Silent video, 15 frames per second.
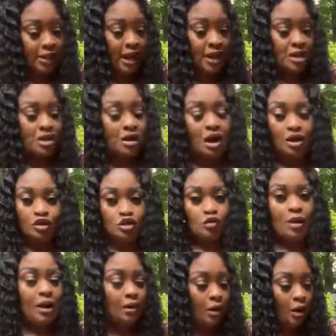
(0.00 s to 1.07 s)
Any
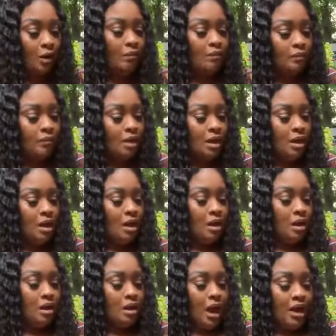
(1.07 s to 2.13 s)
country I go,
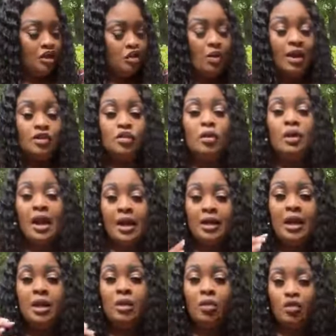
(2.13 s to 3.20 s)
I try to
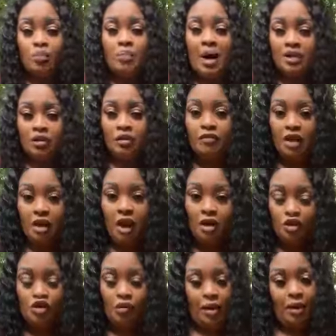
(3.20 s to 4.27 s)
learn the good part of the
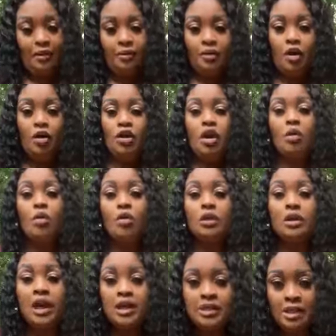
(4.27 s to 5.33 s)
country or the good
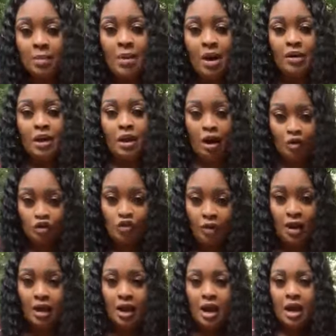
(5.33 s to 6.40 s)
things about the
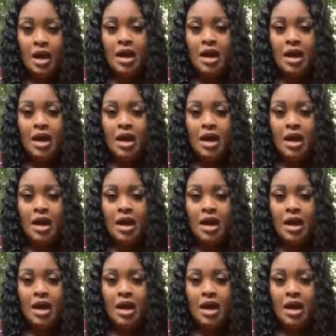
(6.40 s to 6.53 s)
country